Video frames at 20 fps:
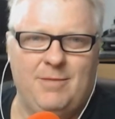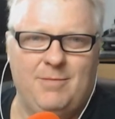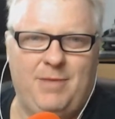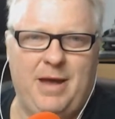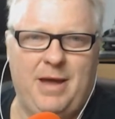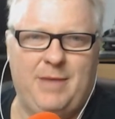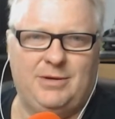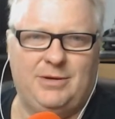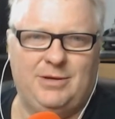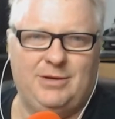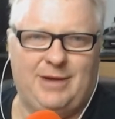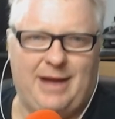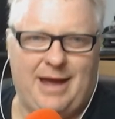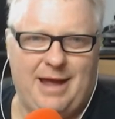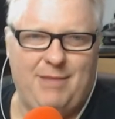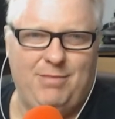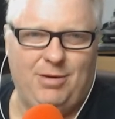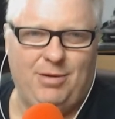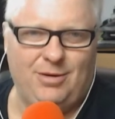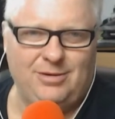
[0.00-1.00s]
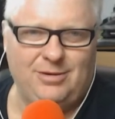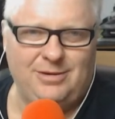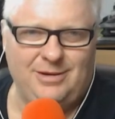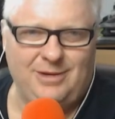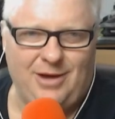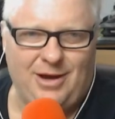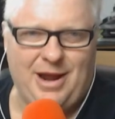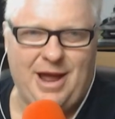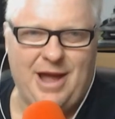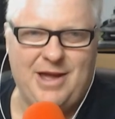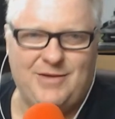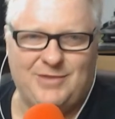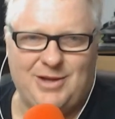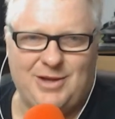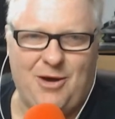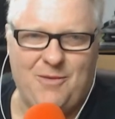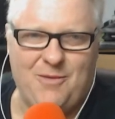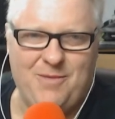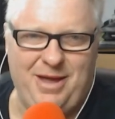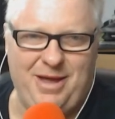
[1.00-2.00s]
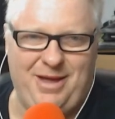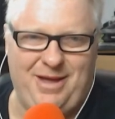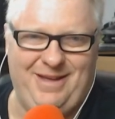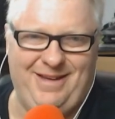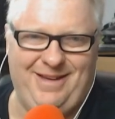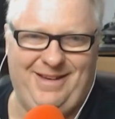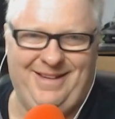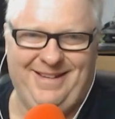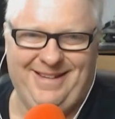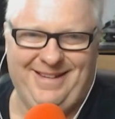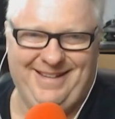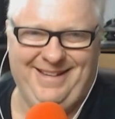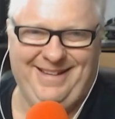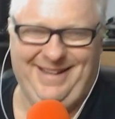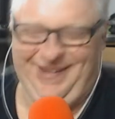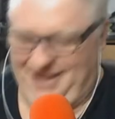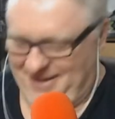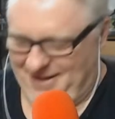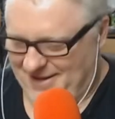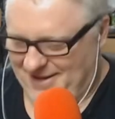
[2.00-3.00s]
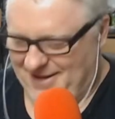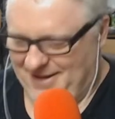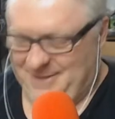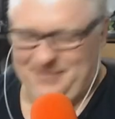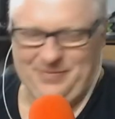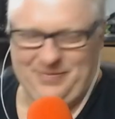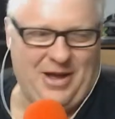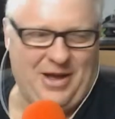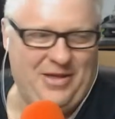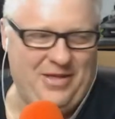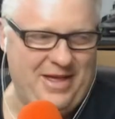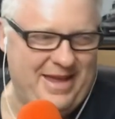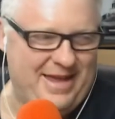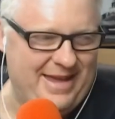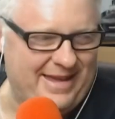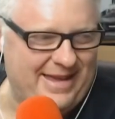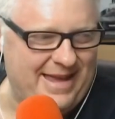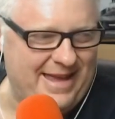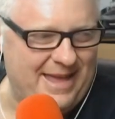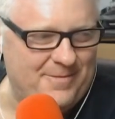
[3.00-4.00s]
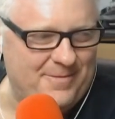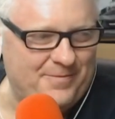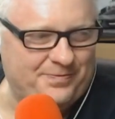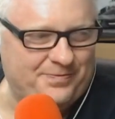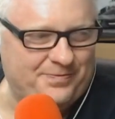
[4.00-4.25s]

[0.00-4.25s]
people do it. Hey, Paul, I know you've told me. Can you turn them off? I thought you couldn't turn them